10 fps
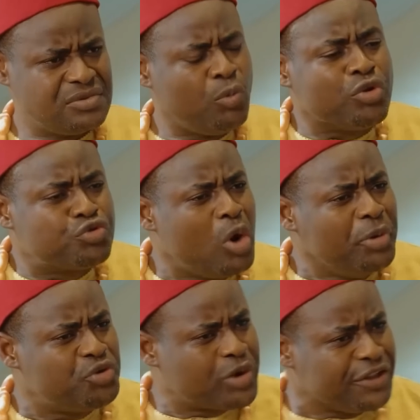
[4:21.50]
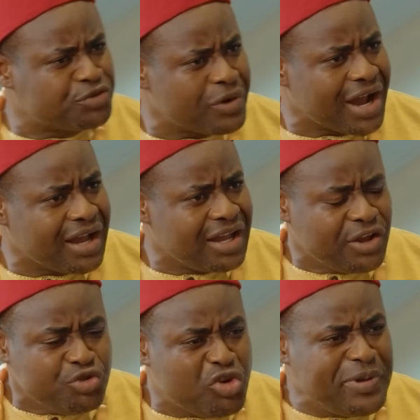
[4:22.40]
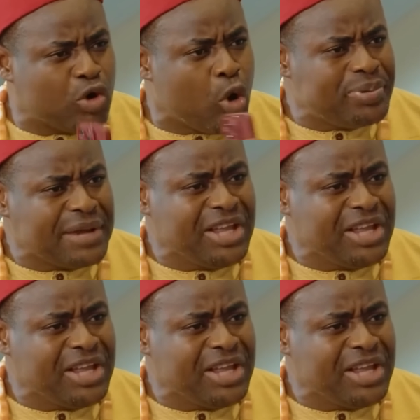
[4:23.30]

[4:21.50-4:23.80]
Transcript: beginning to the end. And so I would